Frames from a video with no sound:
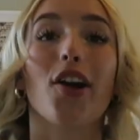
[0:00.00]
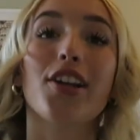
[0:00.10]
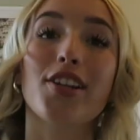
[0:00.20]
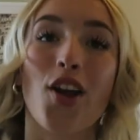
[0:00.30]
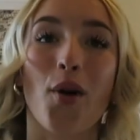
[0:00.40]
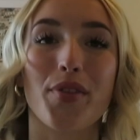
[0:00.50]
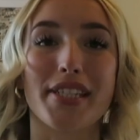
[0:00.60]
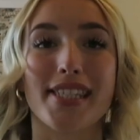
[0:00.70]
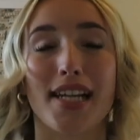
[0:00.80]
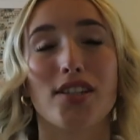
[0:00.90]
I already know
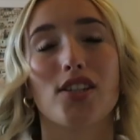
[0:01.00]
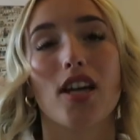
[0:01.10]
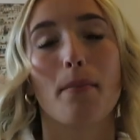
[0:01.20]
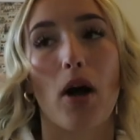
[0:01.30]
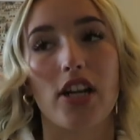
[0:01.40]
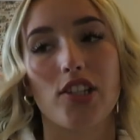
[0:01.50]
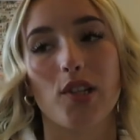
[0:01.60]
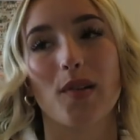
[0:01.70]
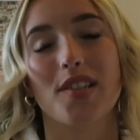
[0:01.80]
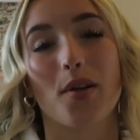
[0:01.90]
this next
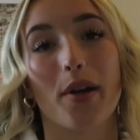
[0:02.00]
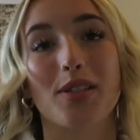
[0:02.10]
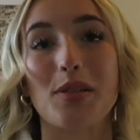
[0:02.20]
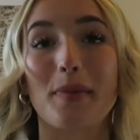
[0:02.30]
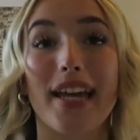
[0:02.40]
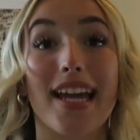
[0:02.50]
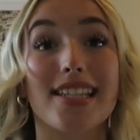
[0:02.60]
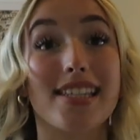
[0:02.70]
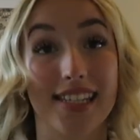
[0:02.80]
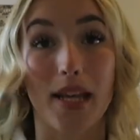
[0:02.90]
bodysuit is going to be a
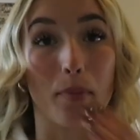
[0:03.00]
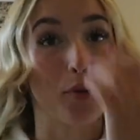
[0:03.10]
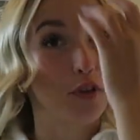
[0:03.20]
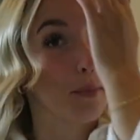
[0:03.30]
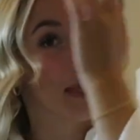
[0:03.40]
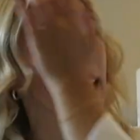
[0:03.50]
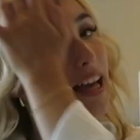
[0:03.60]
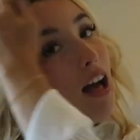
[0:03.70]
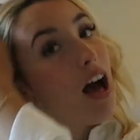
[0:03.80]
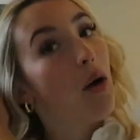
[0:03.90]
staple for me
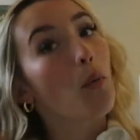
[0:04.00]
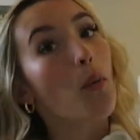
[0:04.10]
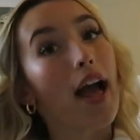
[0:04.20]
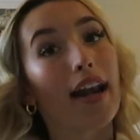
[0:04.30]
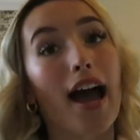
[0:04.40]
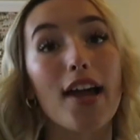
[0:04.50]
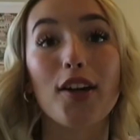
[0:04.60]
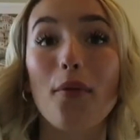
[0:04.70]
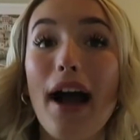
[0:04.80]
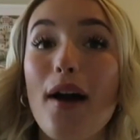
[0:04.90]
when I
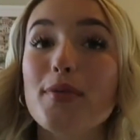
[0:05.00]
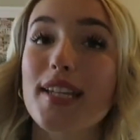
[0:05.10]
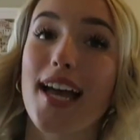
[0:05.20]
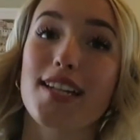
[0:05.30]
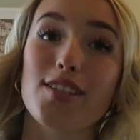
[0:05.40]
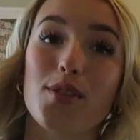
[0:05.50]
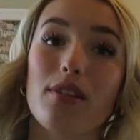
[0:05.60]
go out and do